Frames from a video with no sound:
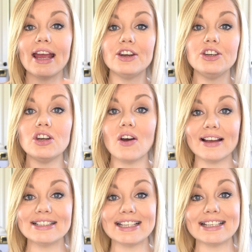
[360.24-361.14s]
a
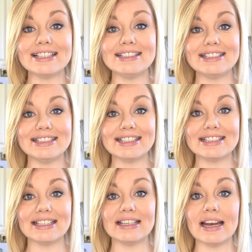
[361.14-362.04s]
nice
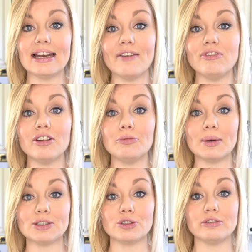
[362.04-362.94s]
consistent level of
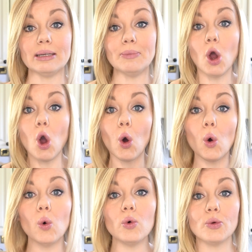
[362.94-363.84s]
buttercream
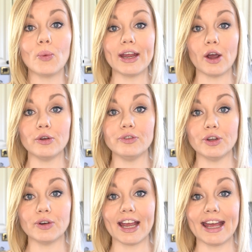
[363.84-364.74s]
all the way over
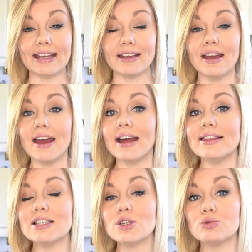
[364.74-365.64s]
your cake, and
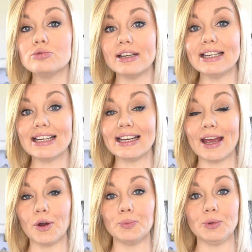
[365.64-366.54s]
this is really going to
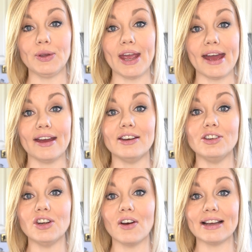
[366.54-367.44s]
help you get a
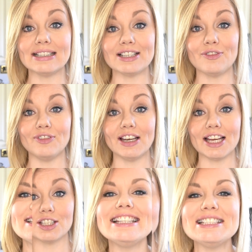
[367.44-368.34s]
nice
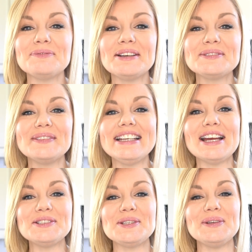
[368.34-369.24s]
finish. So this brings
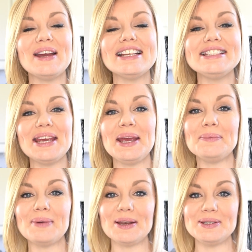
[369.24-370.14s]
me to
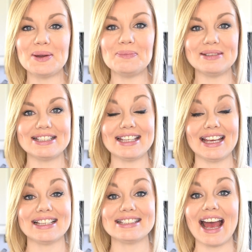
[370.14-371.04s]
tip number
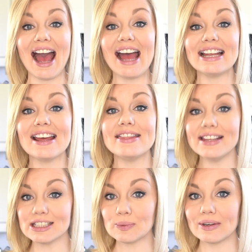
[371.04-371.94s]
6, and
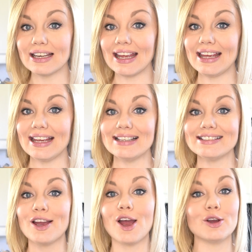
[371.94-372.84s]
this one
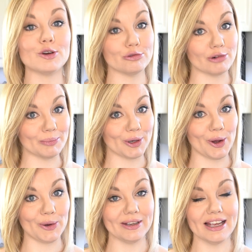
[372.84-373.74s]
is a crumb
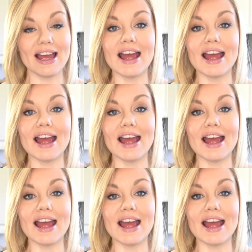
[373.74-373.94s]
coat.